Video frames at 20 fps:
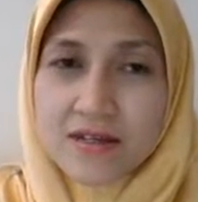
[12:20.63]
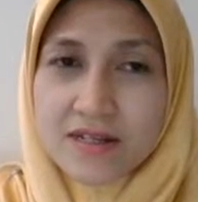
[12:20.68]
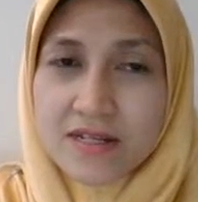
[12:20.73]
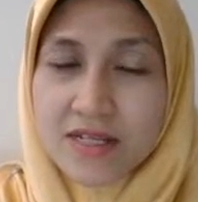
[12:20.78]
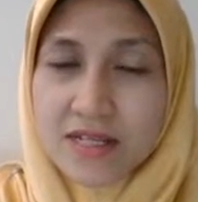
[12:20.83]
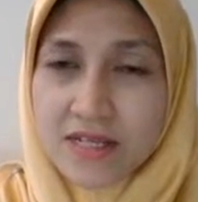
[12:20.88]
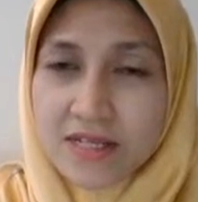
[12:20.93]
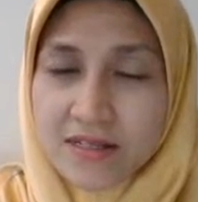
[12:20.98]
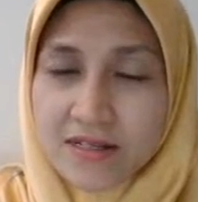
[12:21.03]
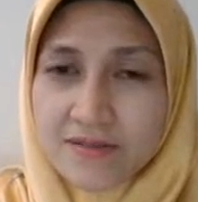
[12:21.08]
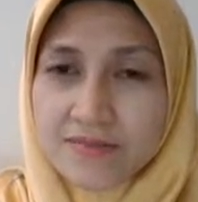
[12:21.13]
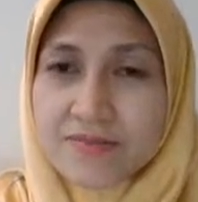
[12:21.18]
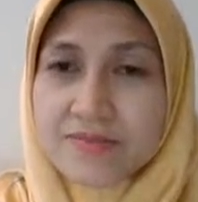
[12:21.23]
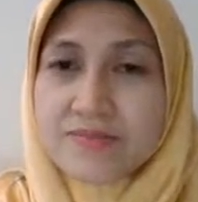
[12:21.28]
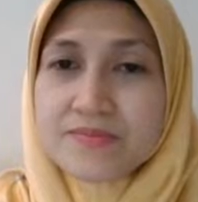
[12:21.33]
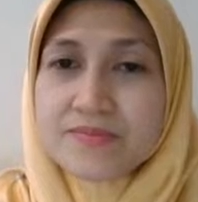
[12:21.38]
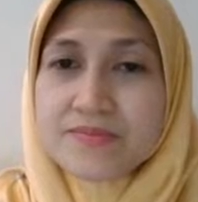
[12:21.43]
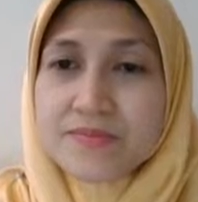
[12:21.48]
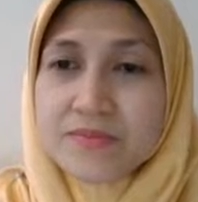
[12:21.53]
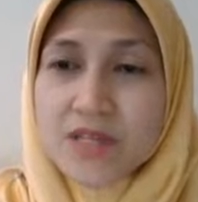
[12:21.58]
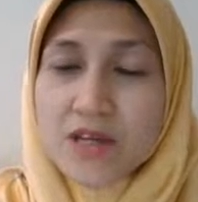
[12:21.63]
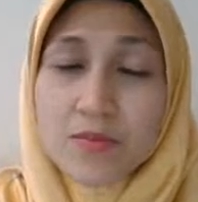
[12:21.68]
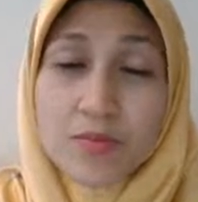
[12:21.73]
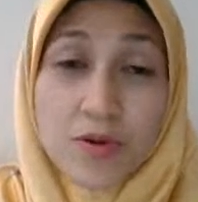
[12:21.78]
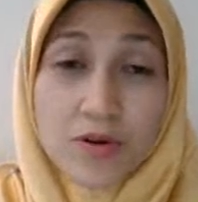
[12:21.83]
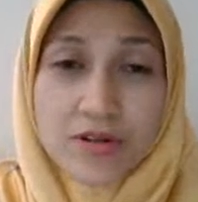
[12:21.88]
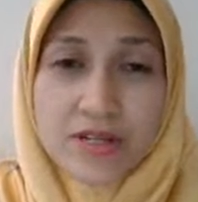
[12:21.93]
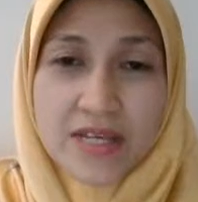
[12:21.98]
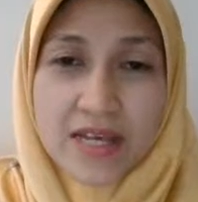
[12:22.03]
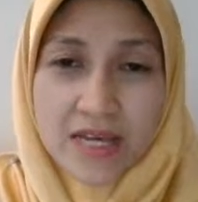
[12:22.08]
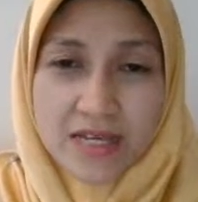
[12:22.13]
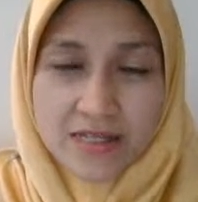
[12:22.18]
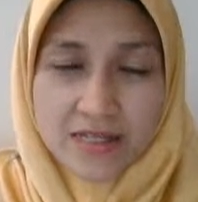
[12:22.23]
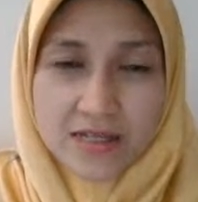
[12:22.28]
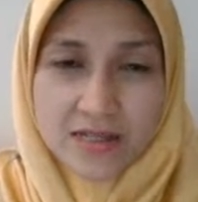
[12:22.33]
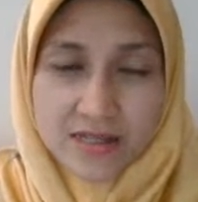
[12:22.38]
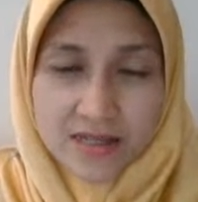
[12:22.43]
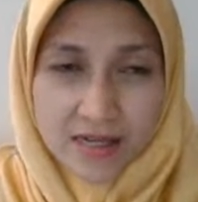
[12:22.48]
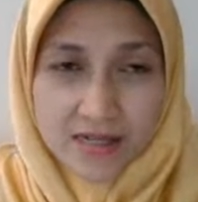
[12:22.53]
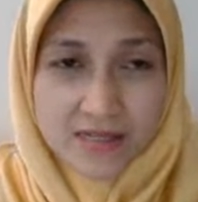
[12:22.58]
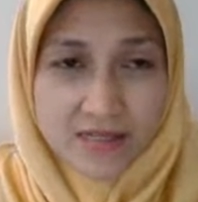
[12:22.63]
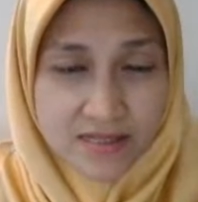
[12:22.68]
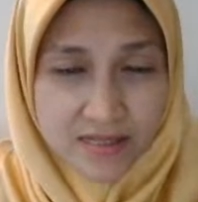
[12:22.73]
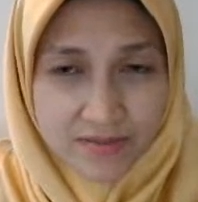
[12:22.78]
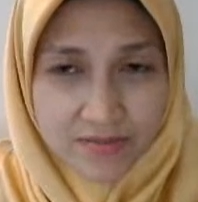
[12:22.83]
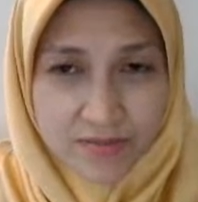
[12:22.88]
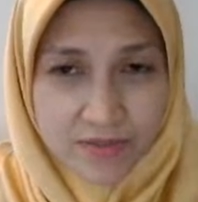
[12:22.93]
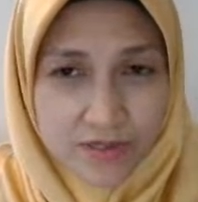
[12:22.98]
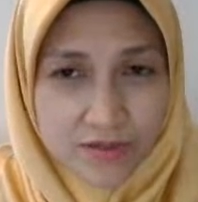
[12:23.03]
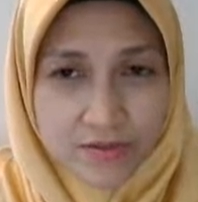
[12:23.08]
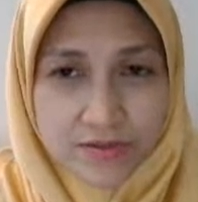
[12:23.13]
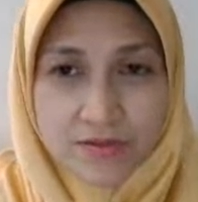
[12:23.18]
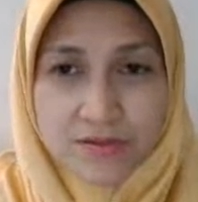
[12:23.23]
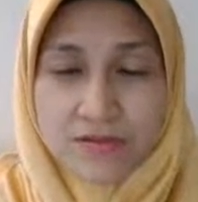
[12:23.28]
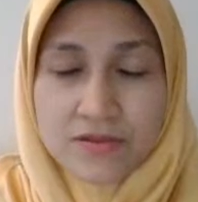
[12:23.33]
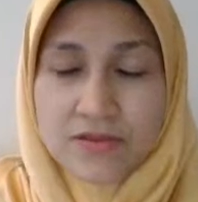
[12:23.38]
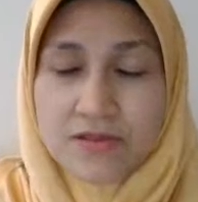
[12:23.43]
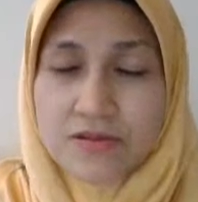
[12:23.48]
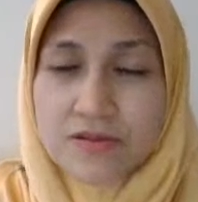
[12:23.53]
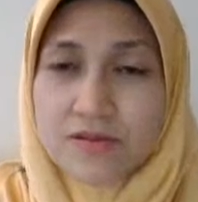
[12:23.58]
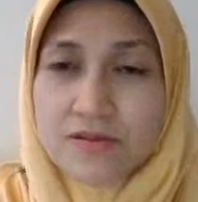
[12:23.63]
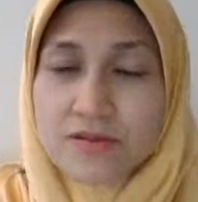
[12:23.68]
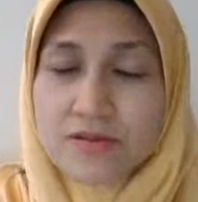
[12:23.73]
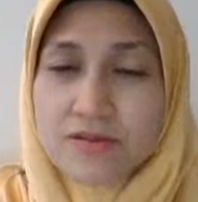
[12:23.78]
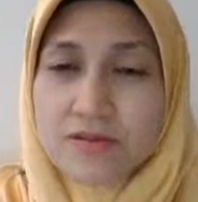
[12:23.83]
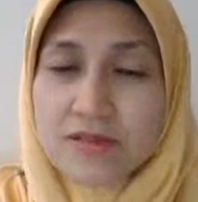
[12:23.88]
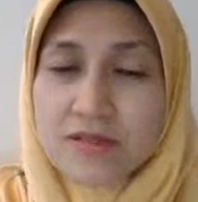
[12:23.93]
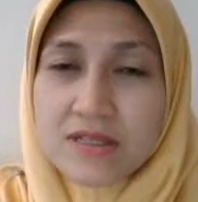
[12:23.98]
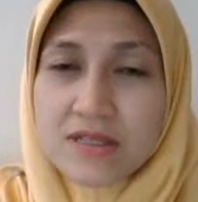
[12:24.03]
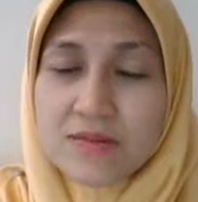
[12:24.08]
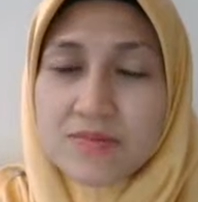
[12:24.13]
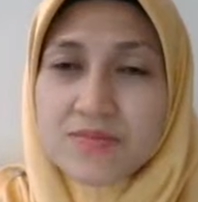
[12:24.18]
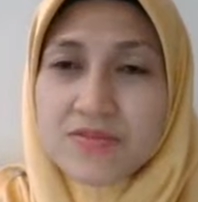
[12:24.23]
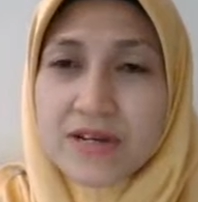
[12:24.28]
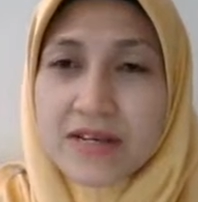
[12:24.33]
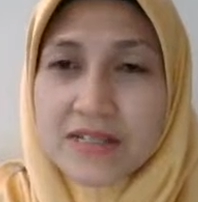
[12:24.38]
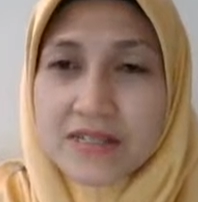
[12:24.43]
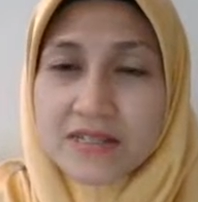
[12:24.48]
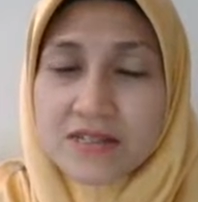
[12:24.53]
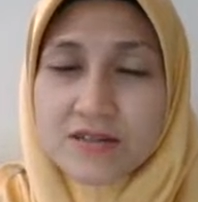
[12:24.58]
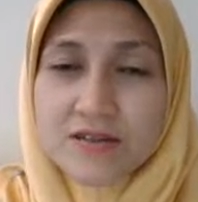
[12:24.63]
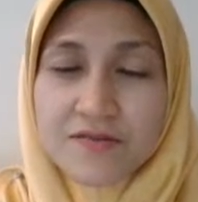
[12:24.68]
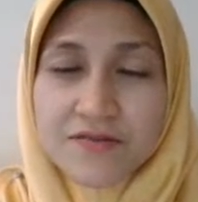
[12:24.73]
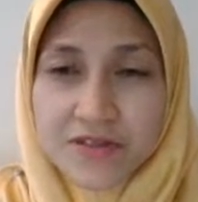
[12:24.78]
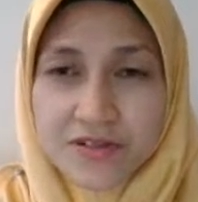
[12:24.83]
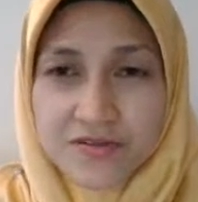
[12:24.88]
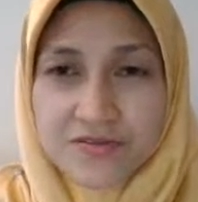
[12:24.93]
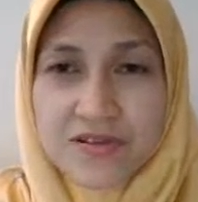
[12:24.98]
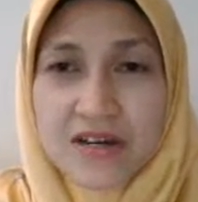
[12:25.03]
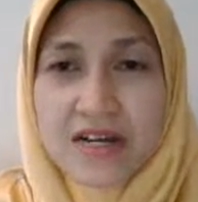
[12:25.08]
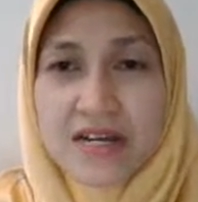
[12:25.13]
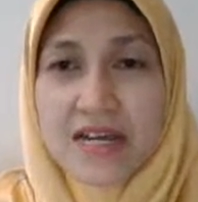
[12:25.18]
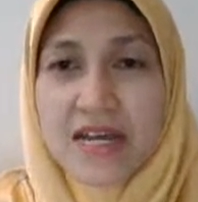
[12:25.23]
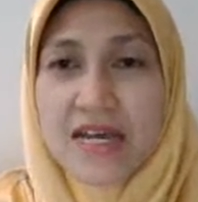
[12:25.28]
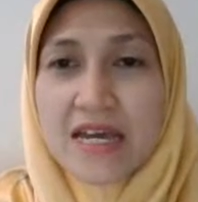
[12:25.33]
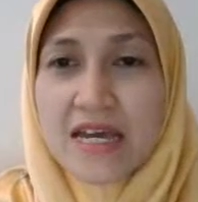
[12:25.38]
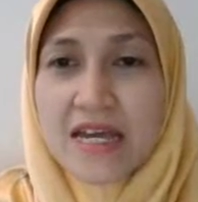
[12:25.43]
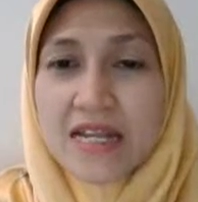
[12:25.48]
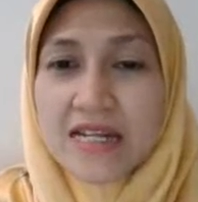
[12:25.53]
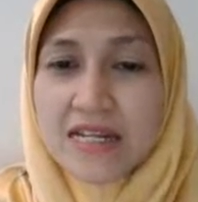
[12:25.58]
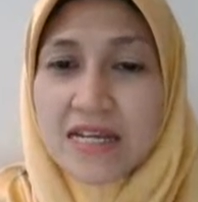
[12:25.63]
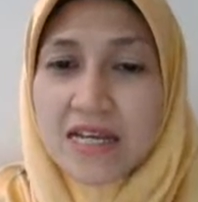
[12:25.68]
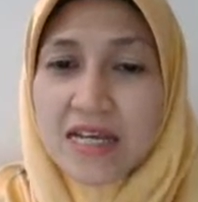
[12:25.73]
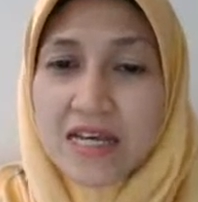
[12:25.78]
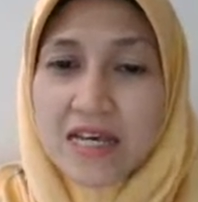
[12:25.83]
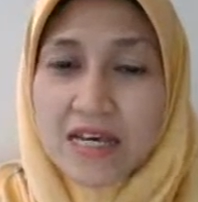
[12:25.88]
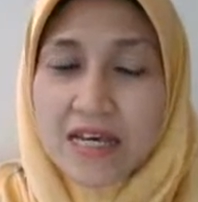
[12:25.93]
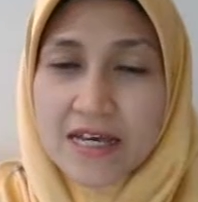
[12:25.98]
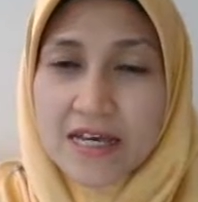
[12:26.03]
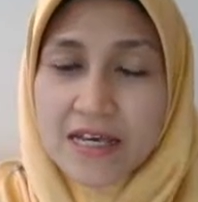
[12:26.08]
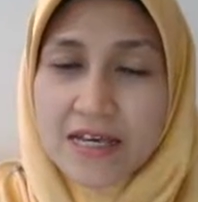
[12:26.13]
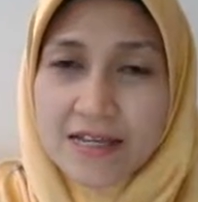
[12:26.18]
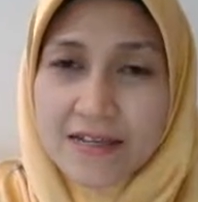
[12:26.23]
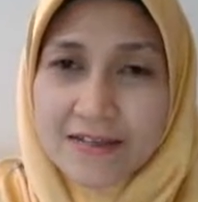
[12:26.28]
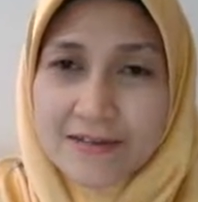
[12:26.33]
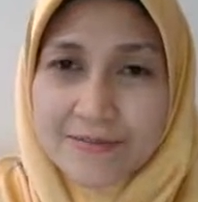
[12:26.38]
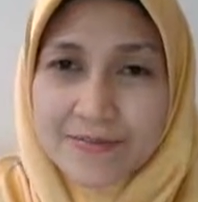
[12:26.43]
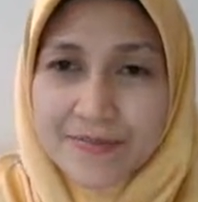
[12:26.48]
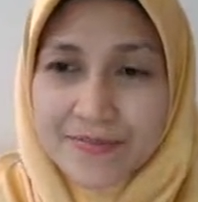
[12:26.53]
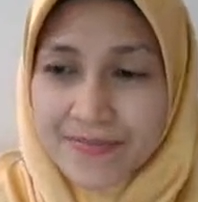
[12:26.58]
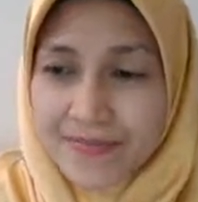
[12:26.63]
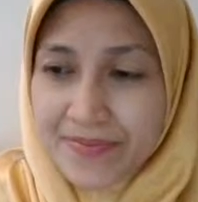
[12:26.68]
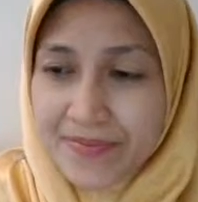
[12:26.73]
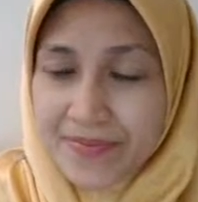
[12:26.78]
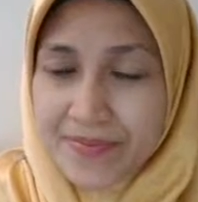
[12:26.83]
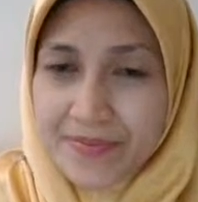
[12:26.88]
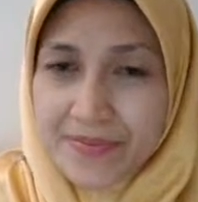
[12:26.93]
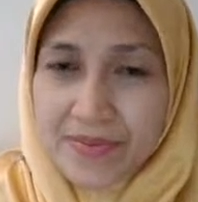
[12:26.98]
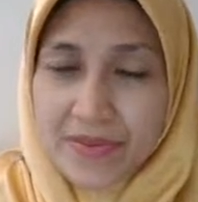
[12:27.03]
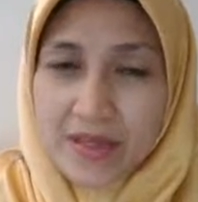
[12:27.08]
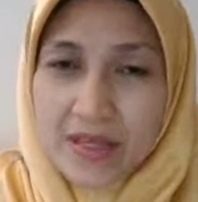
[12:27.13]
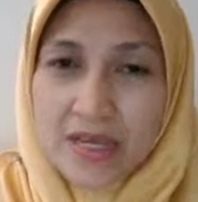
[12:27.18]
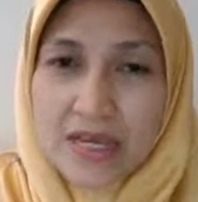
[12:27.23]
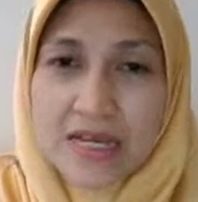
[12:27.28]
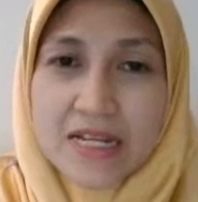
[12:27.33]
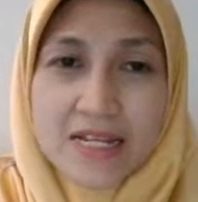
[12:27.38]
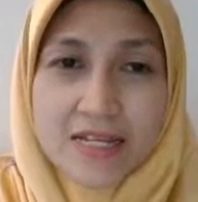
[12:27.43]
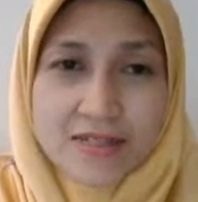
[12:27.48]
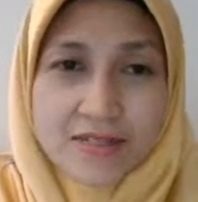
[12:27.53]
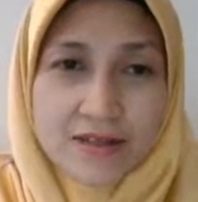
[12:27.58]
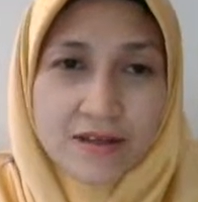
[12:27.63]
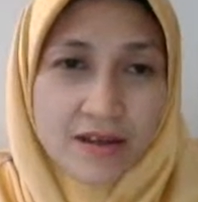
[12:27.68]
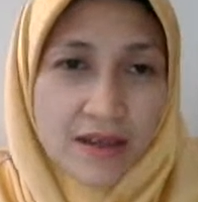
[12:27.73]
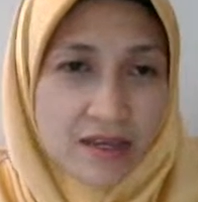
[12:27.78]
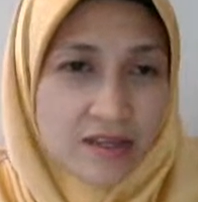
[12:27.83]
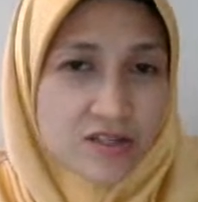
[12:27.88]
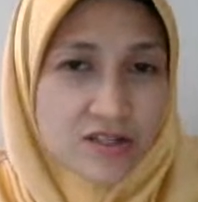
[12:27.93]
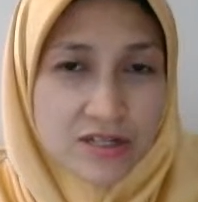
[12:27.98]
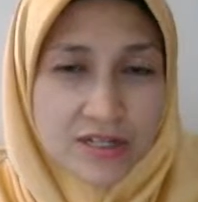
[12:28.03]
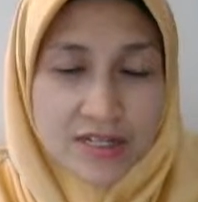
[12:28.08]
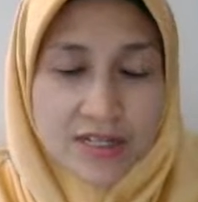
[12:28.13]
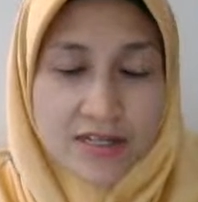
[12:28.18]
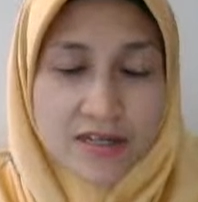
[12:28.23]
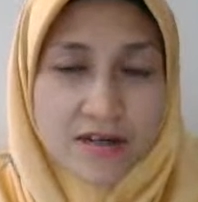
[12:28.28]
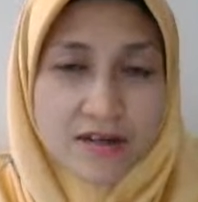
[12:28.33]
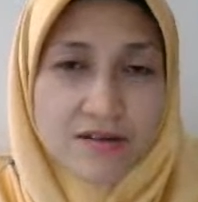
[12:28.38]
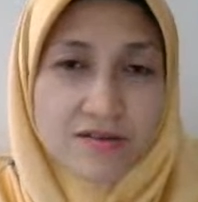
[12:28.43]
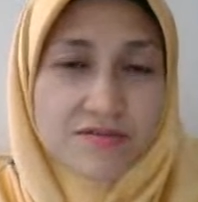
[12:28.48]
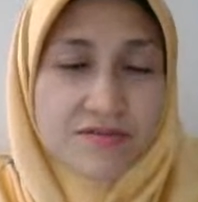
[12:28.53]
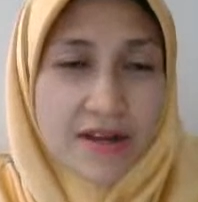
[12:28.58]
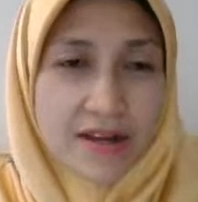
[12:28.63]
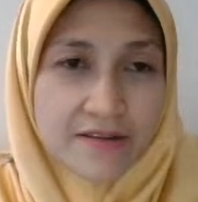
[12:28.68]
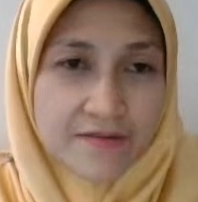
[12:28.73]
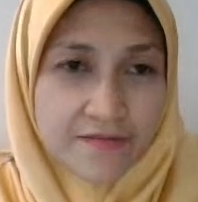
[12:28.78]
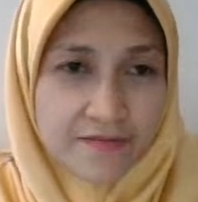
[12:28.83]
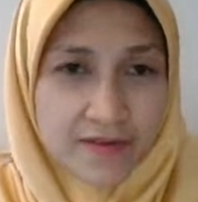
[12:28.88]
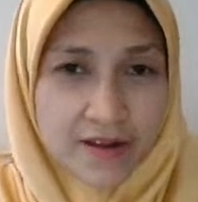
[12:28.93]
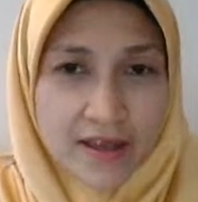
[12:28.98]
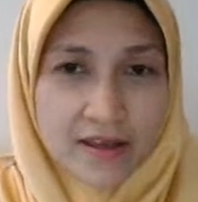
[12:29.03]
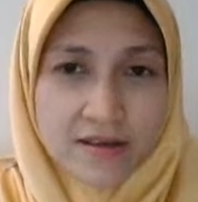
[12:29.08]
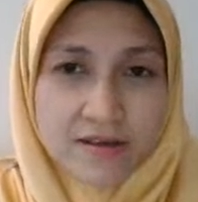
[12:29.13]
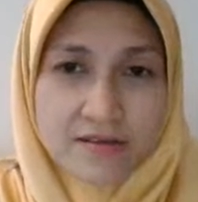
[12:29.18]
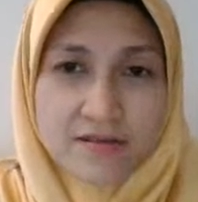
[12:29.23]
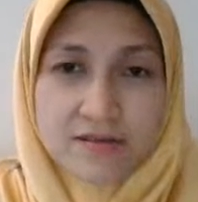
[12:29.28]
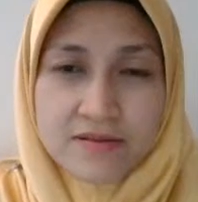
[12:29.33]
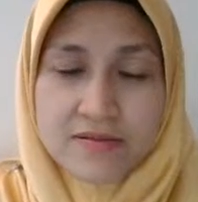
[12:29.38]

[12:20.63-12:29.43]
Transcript: need their body has accustomed to the presence of the drug, and um, it is actually a red flag.